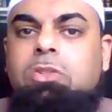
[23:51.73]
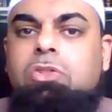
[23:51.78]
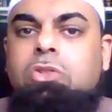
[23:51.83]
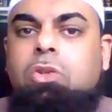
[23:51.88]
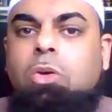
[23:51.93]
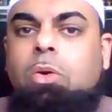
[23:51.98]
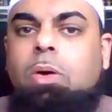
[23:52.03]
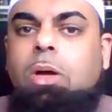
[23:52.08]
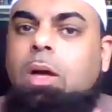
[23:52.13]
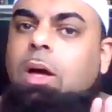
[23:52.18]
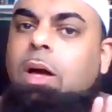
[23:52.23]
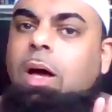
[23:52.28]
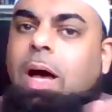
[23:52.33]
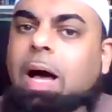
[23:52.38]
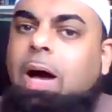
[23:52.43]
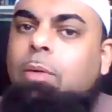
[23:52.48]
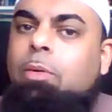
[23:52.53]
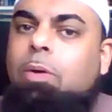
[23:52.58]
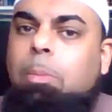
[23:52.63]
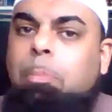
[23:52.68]
So
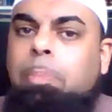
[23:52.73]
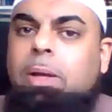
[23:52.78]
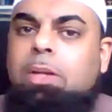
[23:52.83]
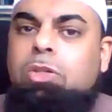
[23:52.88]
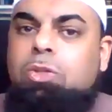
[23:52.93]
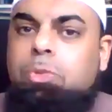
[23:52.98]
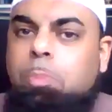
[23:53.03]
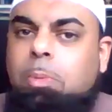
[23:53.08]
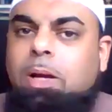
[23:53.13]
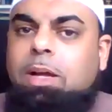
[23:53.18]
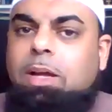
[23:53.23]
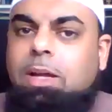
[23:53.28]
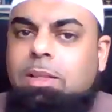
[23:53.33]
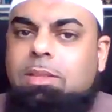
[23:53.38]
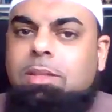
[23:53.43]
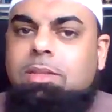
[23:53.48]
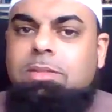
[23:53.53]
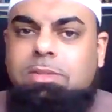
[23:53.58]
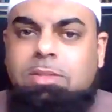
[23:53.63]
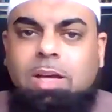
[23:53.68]
our benchmark
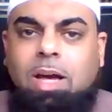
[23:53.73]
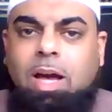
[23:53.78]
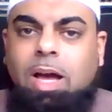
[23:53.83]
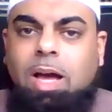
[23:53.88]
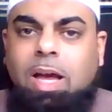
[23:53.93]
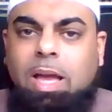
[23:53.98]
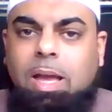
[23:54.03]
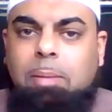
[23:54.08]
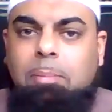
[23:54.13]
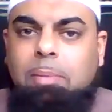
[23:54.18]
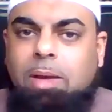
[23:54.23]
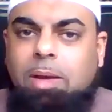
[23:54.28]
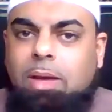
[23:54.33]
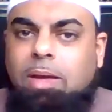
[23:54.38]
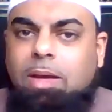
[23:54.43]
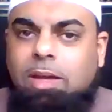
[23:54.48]
at this time